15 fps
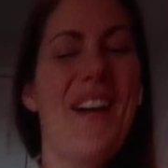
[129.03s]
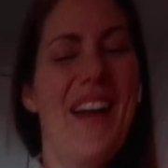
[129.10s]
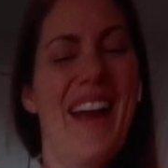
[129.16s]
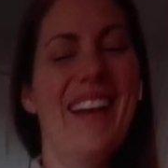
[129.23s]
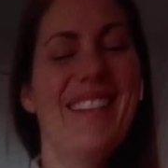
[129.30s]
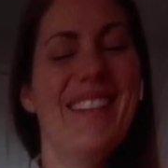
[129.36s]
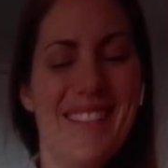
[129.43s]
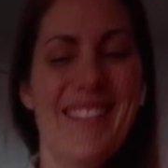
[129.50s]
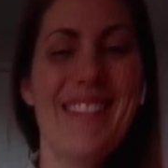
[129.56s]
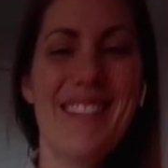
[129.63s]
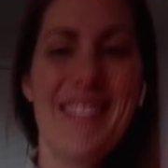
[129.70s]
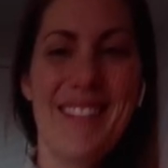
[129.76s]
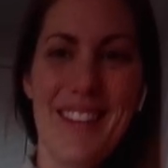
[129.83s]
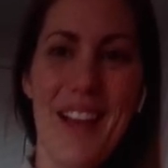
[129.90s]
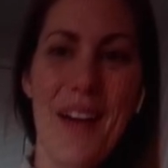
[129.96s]
Okay.
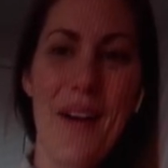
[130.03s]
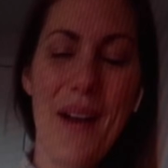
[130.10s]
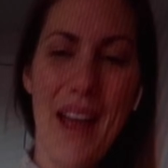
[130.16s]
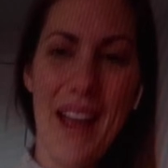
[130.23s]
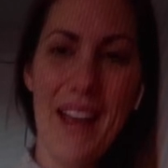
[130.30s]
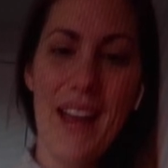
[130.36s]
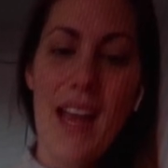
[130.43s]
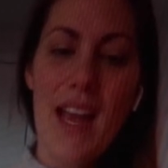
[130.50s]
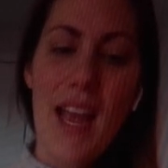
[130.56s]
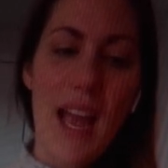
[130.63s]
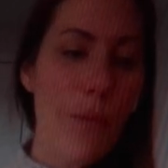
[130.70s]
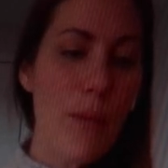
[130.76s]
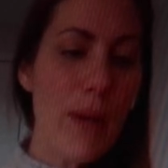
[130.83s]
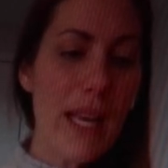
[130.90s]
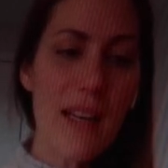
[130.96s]
Okay.
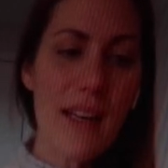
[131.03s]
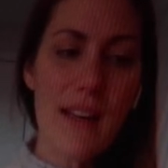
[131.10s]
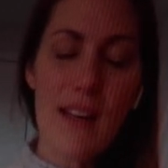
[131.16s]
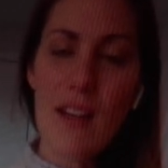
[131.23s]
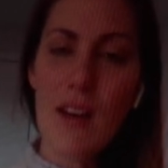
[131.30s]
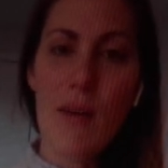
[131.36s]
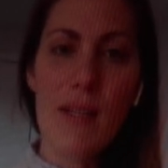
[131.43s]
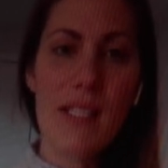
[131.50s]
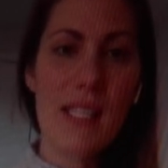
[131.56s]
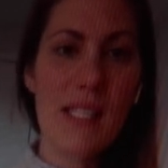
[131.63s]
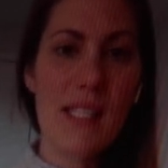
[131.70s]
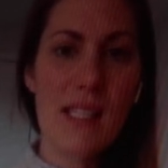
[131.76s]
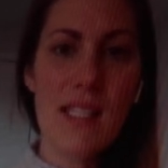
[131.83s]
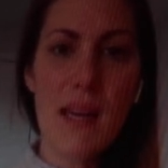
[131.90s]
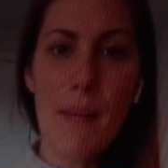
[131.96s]
And we can, you know,
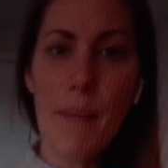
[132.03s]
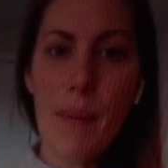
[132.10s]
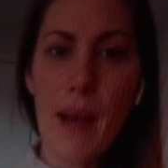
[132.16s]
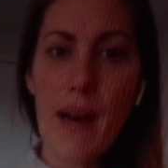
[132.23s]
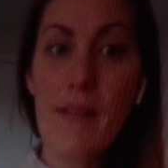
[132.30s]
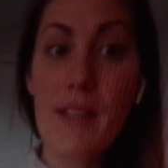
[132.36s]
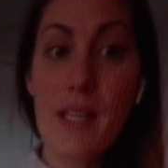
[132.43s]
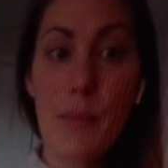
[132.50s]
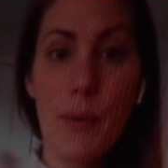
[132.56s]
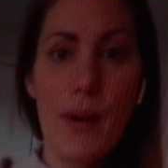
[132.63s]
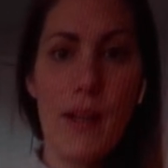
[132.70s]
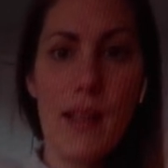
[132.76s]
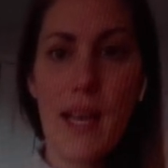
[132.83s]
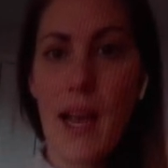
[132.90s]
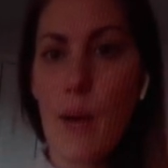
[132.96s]
it's a kind of a
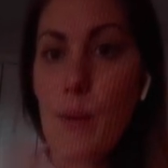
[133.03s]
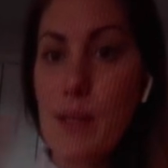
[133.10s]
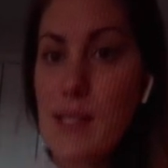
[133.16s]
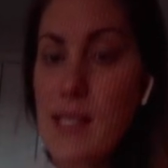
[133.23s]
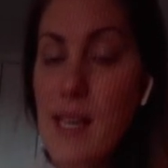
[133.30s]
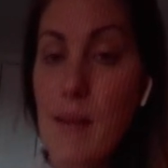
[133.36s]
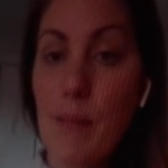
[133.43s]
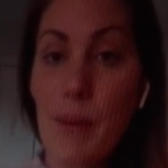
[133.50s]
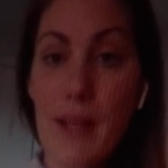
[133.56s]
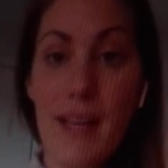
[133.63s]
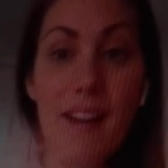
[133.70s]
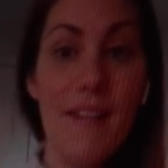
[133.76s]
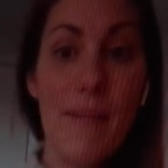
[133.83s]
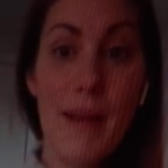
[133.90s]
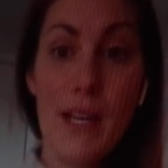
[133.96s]
temporary thing. I will say
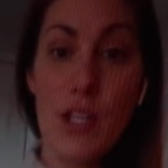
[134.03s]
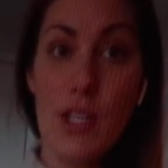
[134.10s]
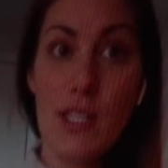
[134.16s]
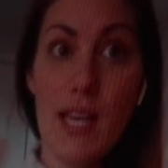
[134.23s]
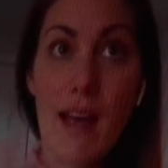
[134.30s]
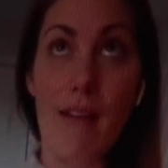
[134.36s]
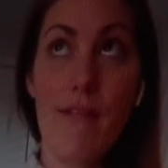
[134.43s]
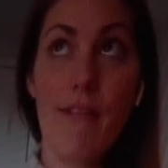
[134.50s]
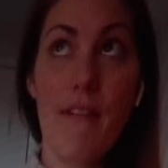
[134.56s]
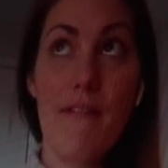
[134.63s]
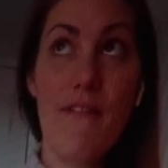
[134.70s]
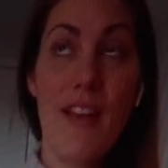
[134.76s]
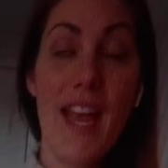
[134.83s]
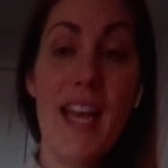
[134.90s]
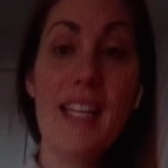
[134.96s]
plenty of patients have
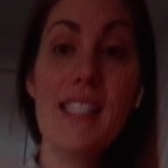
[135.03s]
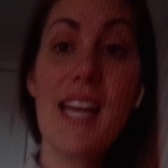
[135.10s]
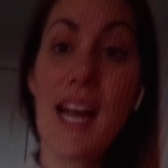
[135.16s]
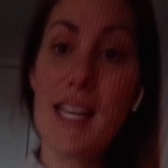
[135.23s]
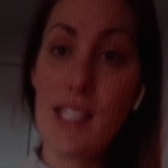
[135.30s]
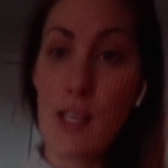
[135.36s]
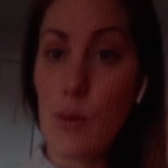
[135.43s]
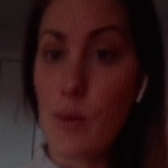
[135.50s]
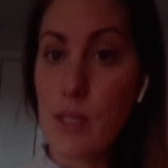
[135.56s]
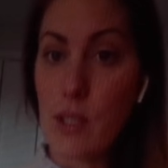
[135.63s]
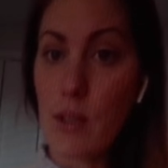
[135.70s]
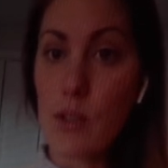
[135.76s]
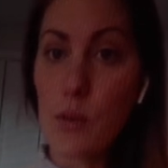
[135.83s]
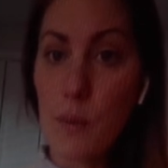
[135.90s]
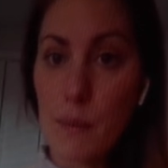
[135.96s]
fantastic
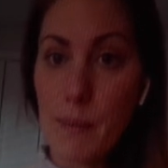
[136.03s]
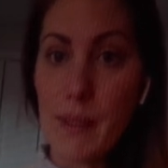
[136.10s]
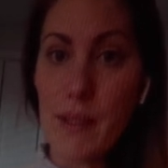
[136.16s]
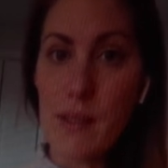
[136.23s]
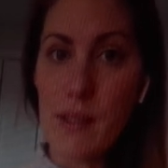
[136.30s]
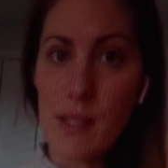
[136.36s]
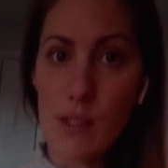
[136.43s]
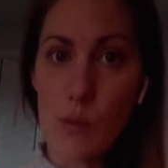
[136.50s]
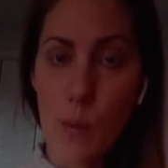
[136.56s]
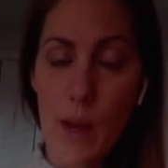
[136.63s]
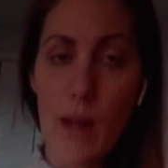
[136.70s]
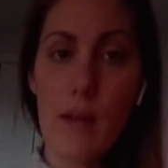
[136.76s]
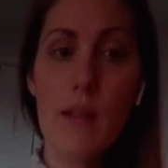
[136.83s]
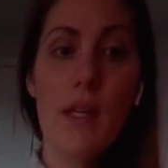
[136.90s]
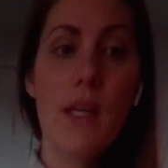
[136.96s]
results with pills as well.